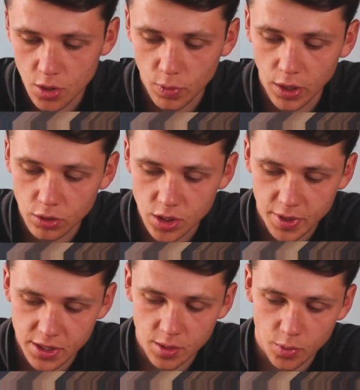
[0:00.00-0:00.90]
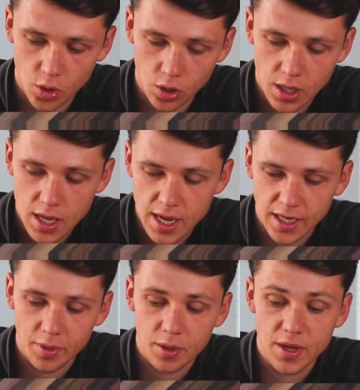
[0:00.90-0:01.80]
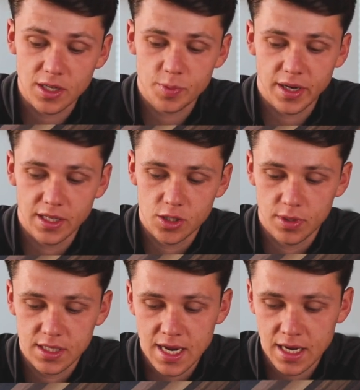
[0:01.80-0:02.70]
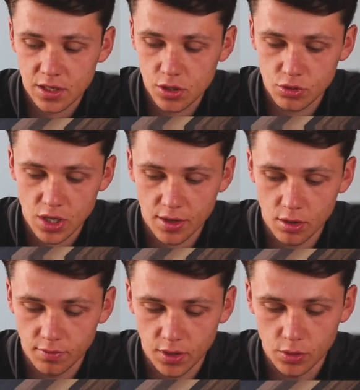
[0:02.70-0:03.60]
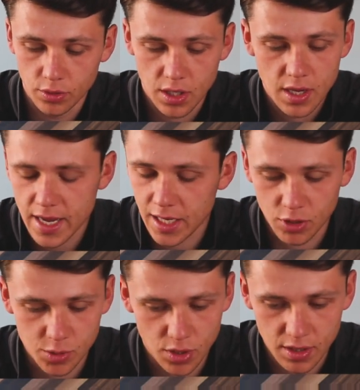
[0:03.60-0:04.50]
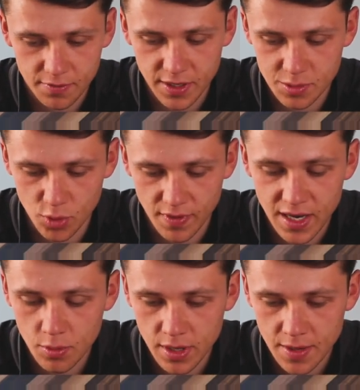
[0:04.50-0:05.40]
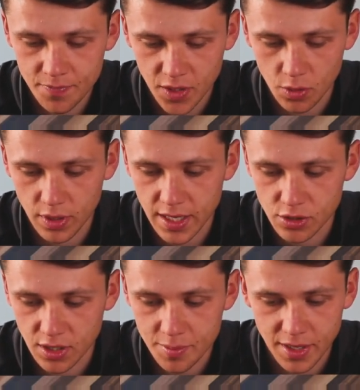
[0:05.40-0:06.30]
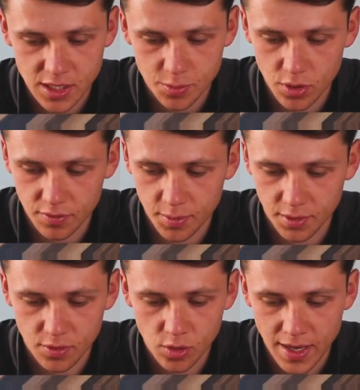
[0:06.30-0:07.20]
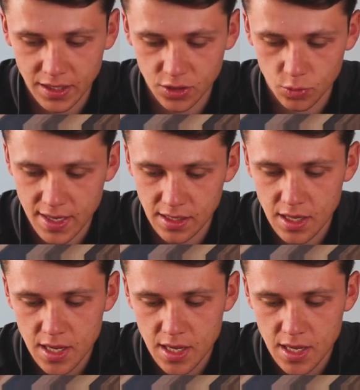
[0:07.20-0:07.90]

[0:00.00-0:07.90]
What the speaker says: We look to pinch the ball, and then we can spring into attack, use our overload. Anyone's free to move anywhere, okay, so can we get support from the fullbacks as well?